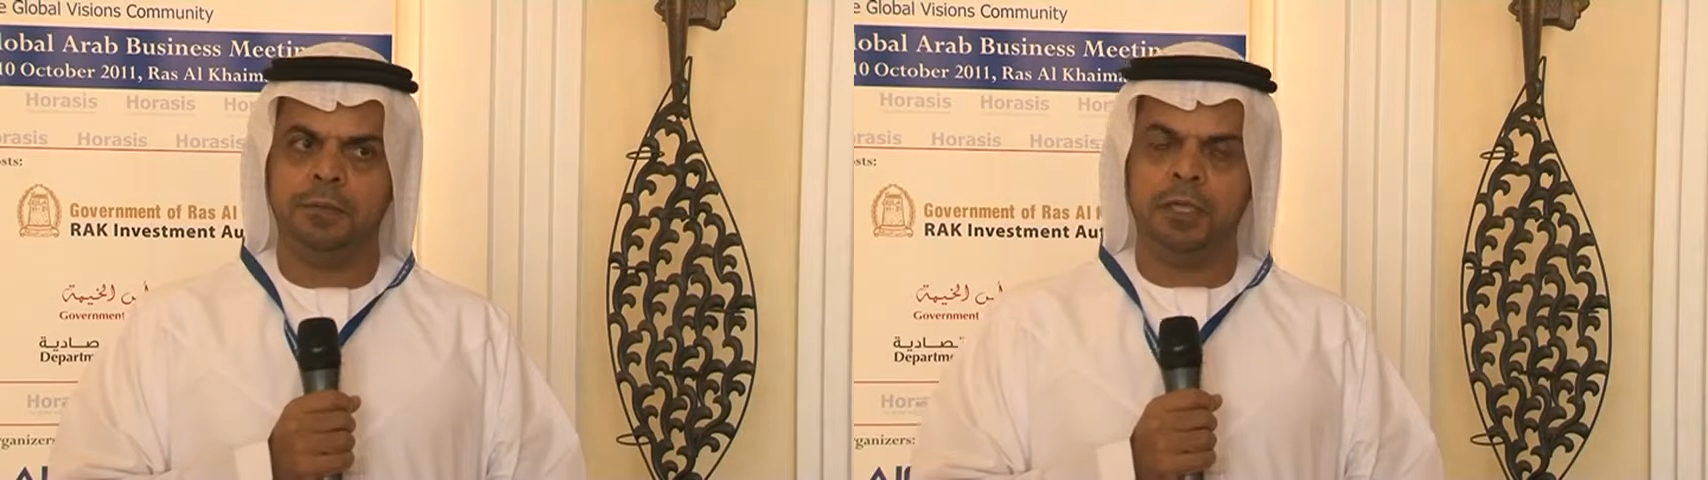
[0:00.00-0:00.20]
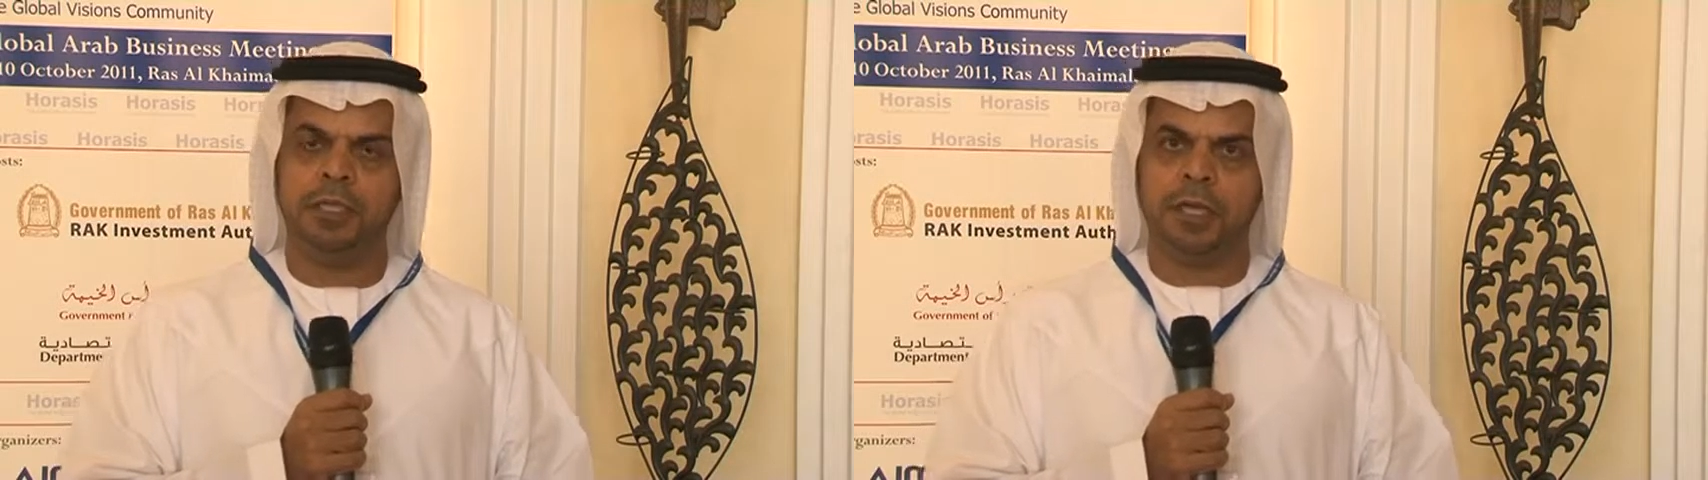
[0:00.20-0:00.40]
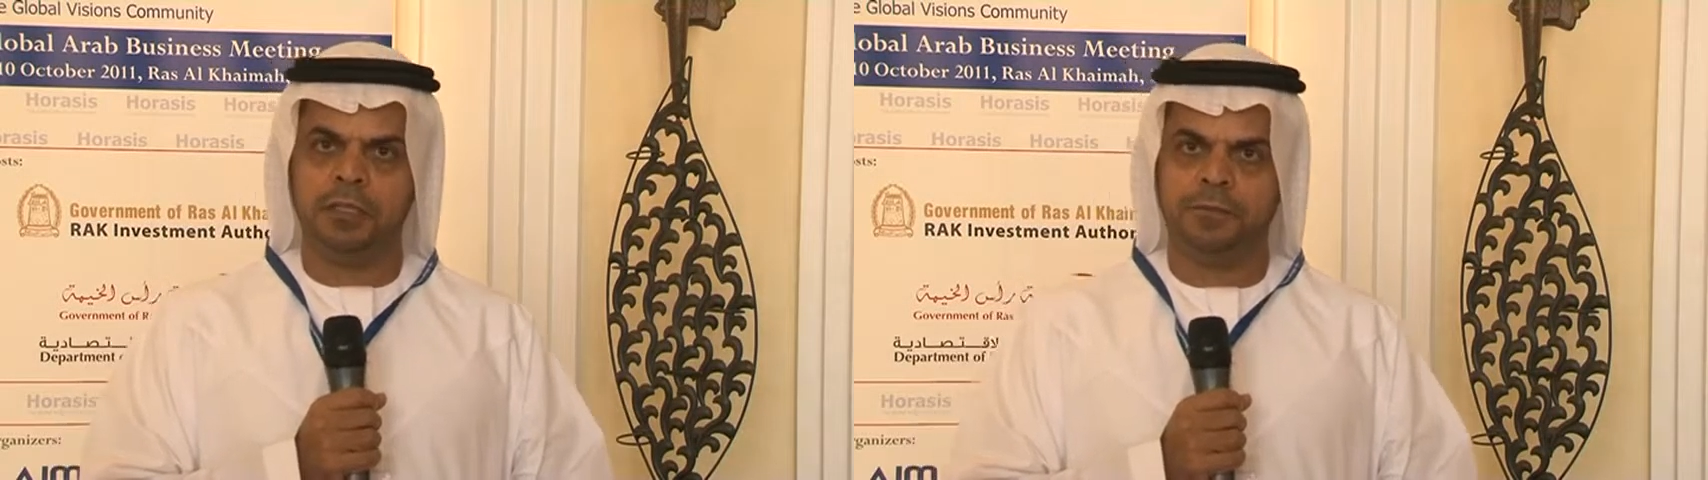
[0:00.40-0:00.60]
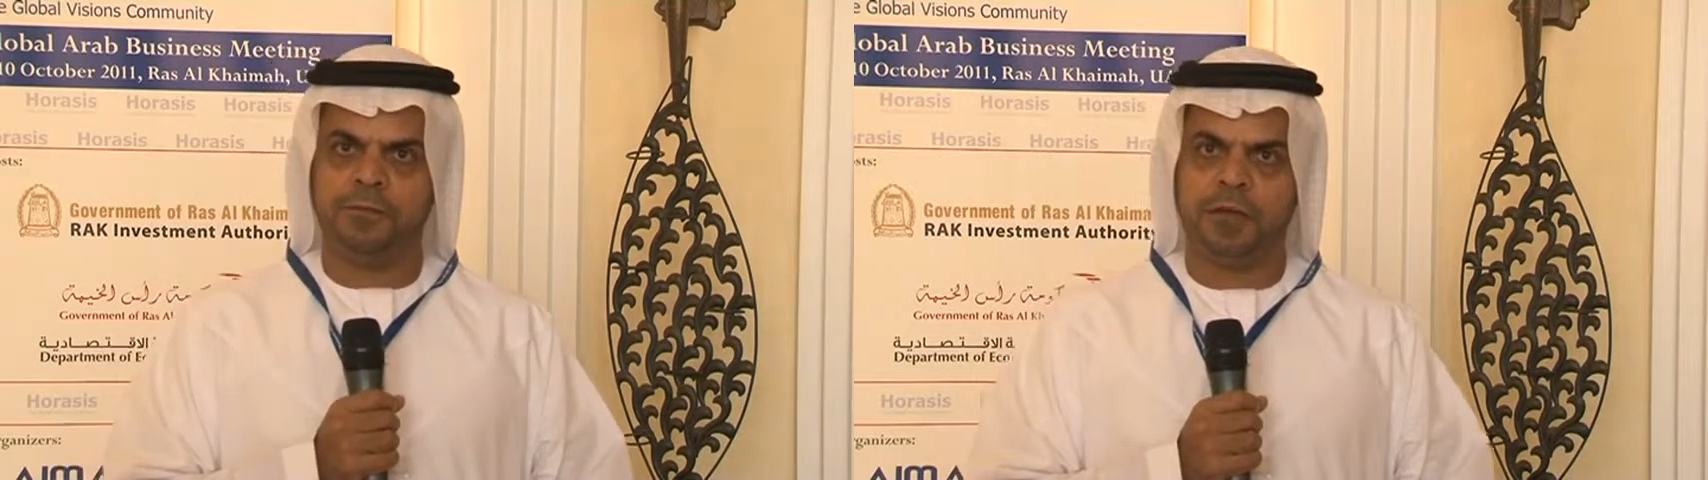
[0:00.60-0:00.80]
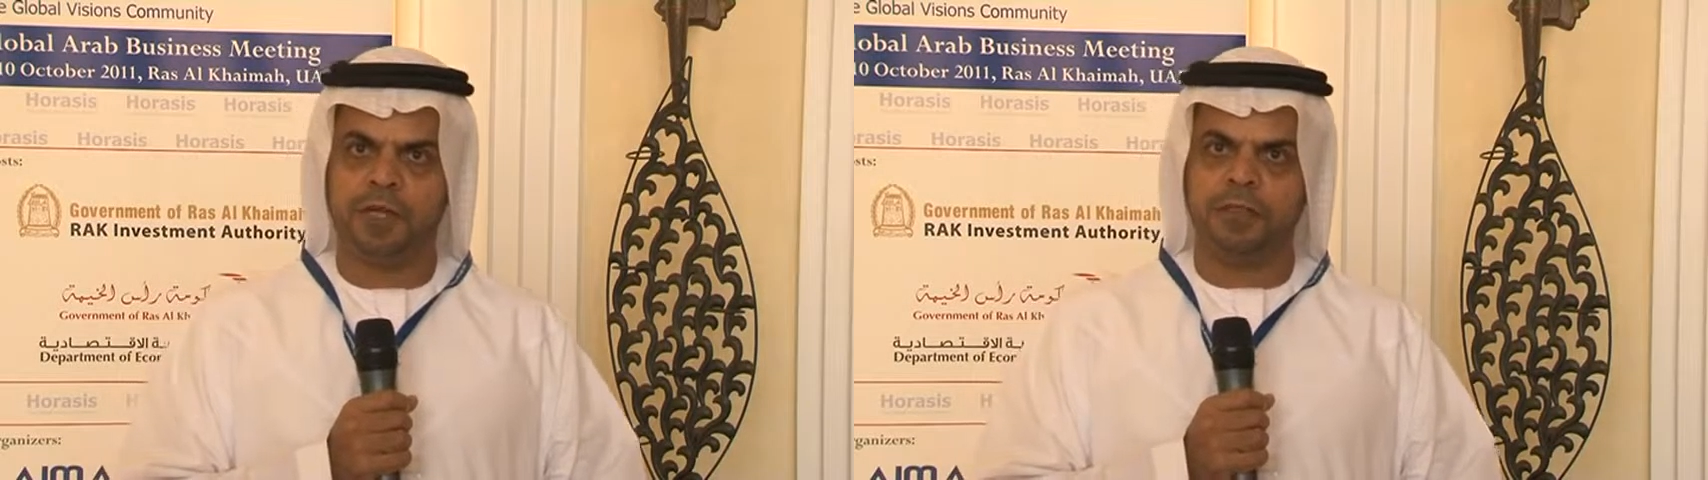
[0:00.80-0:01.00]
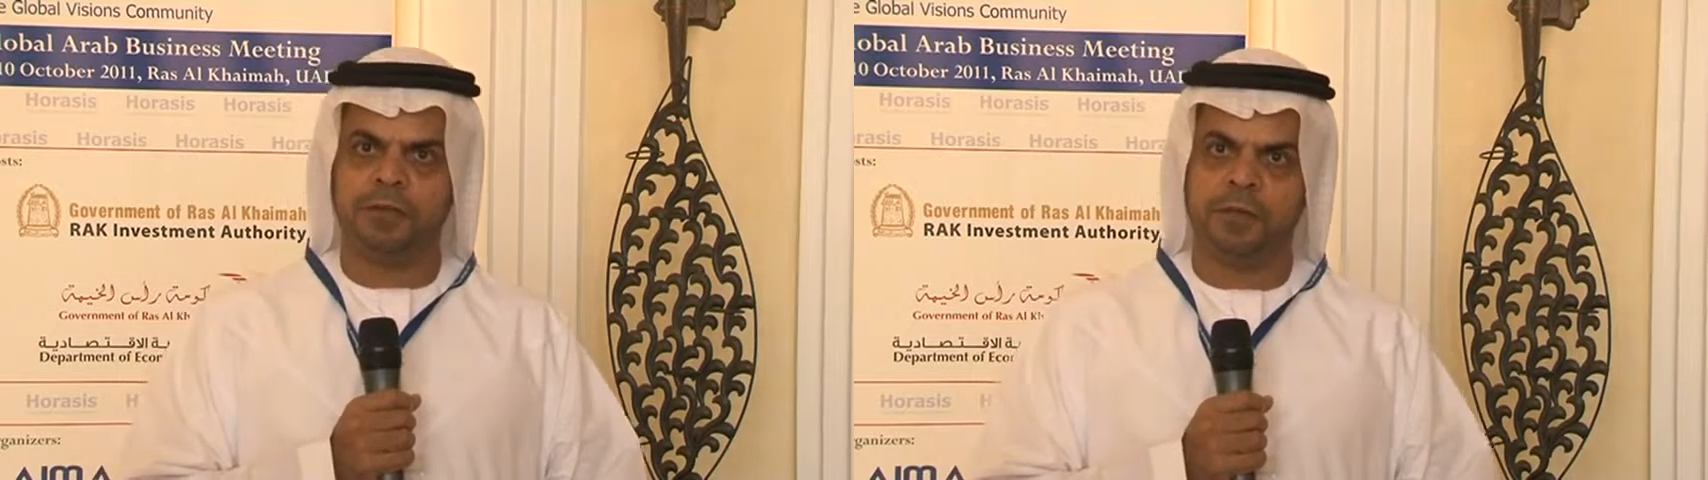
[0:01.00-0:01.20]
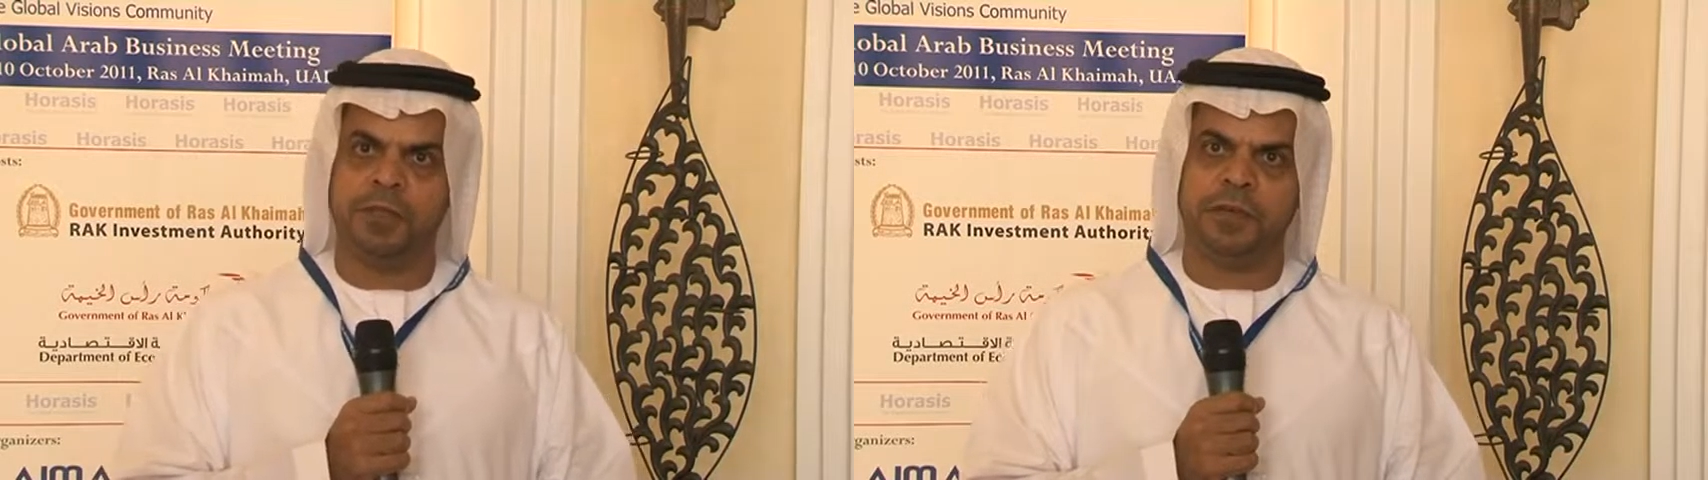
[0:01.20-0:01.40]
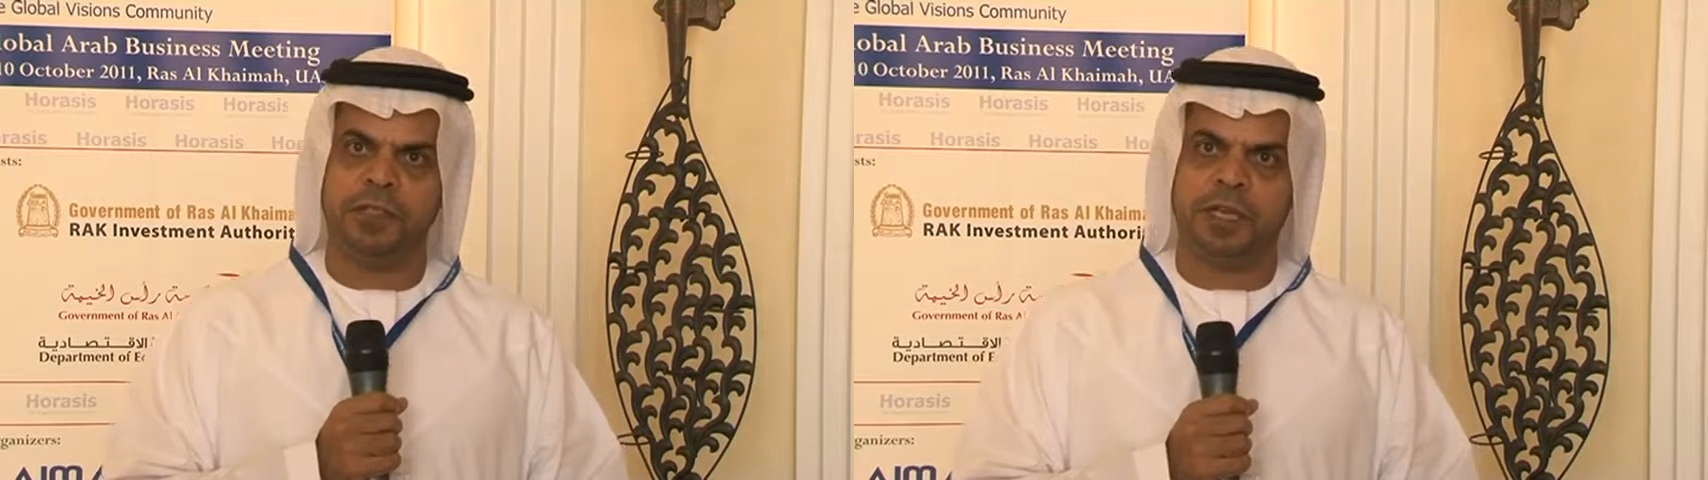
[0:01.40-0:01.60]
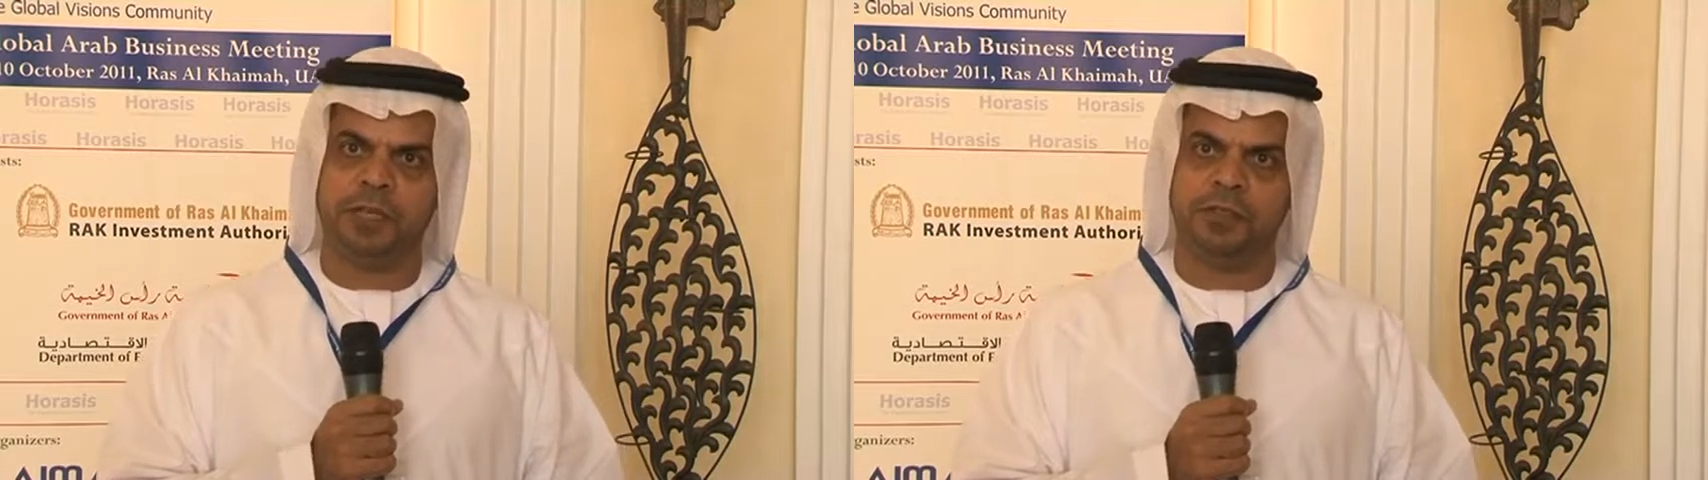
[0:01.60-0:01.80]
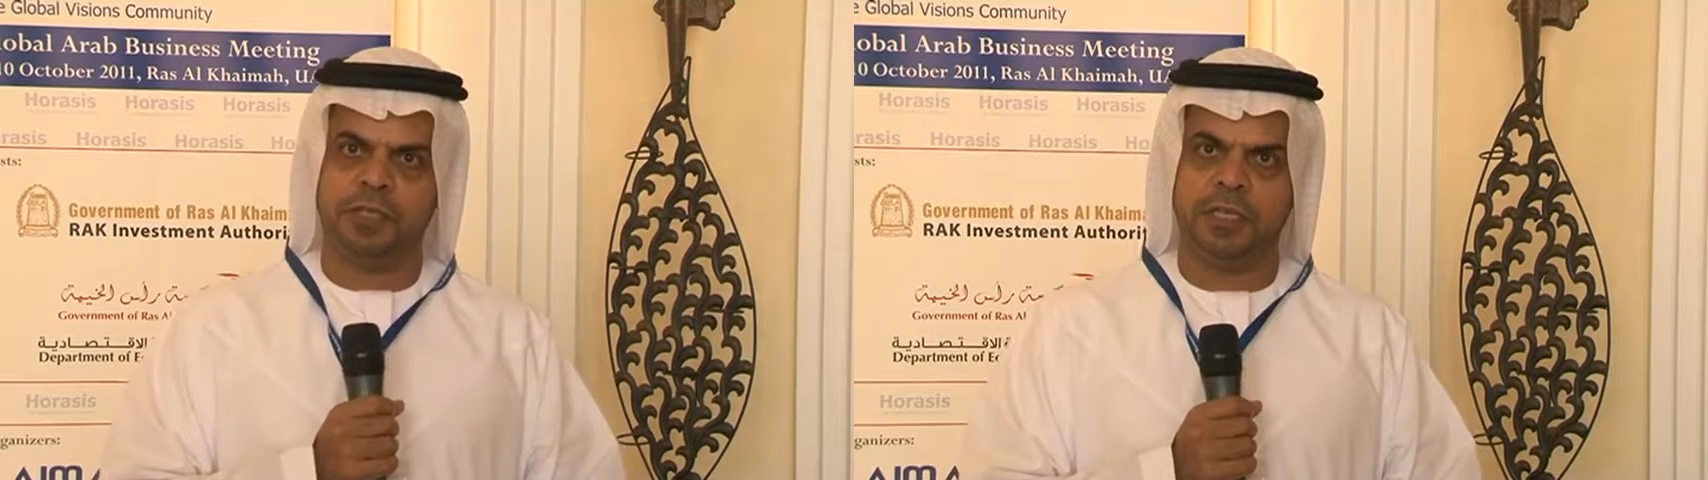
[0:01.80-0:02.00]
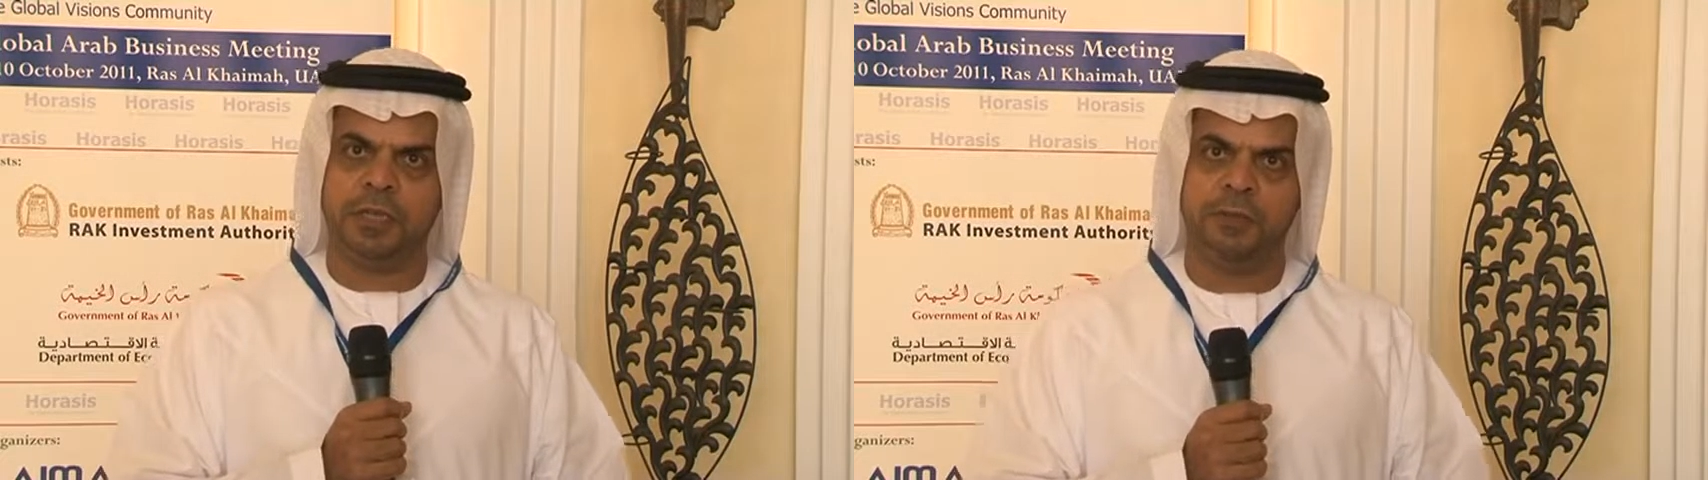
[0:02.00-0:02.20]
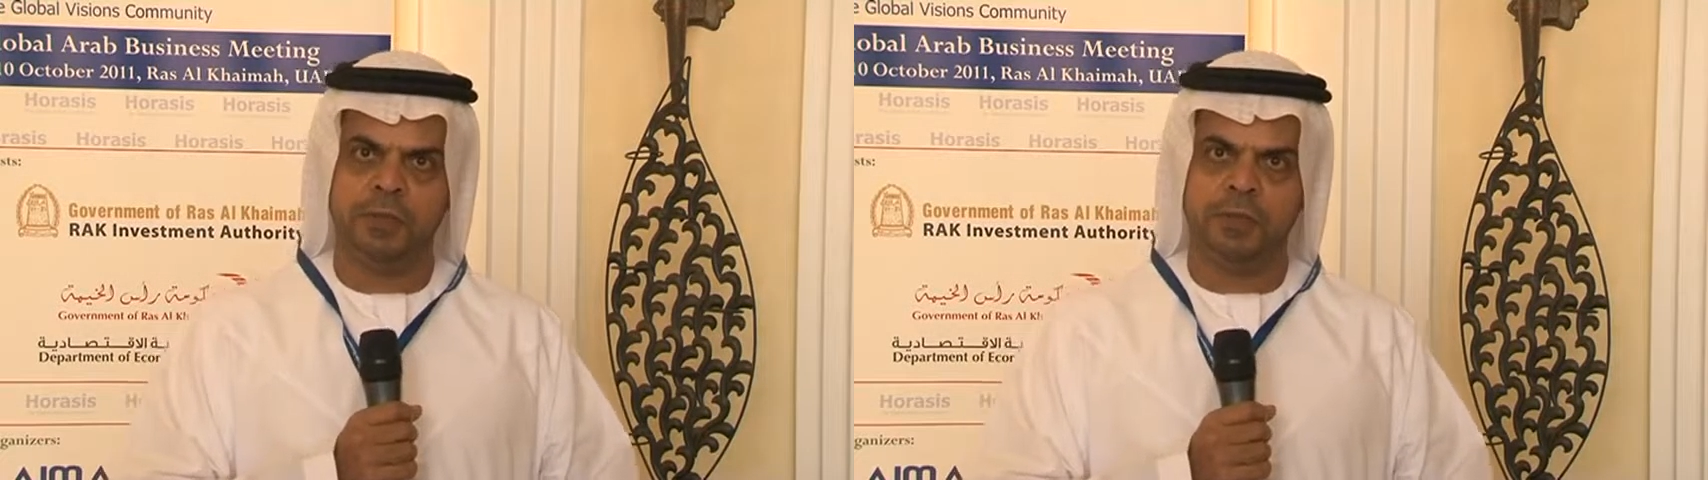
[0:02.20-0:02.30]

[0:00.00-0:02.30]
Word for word: meet a lot of friends from different country.